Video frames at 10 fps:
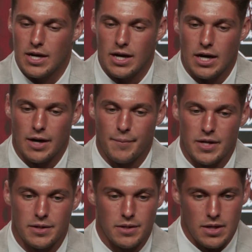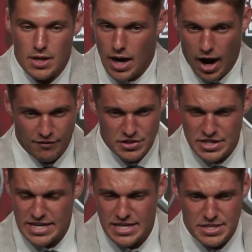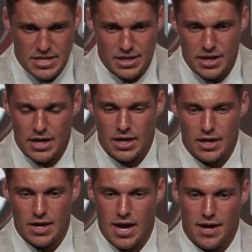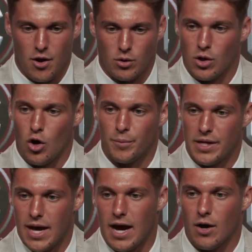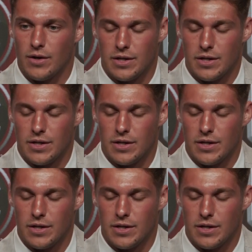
And obviously he's at Oklahoma now,